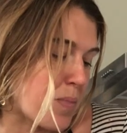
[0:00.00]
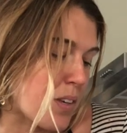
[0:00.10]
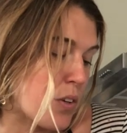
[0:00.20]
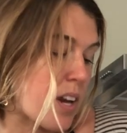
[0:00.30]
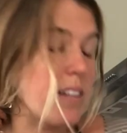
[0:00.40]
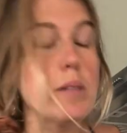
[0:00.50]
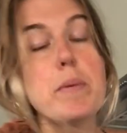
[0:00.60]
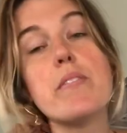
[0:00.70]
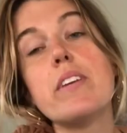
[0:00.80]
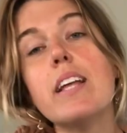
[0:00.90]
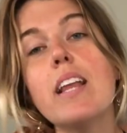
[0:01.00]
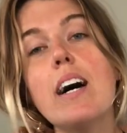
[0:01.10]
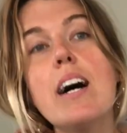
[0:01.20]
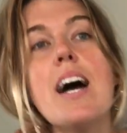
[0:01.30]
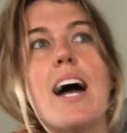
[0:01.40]
You can add a little bit of
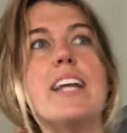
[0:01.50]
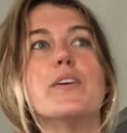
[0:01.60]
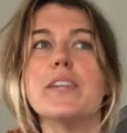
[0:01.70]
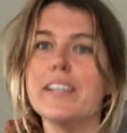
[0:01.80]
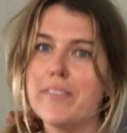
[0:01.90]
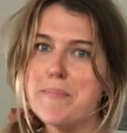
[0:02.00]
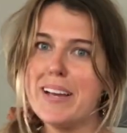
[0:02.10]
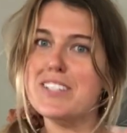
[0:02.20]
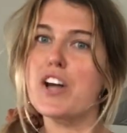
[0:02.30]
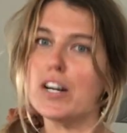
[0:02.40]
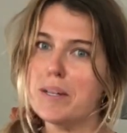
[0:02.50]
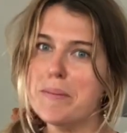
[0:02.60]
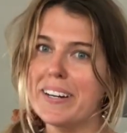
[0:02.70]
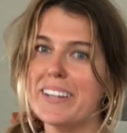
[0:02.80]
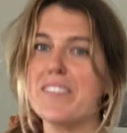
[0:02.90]
vanilla, and you can even make chocolate
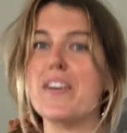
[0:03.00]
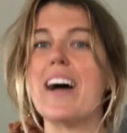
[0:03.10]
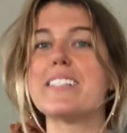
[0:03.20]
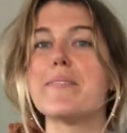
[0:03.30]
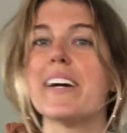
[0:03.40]
milk if you add some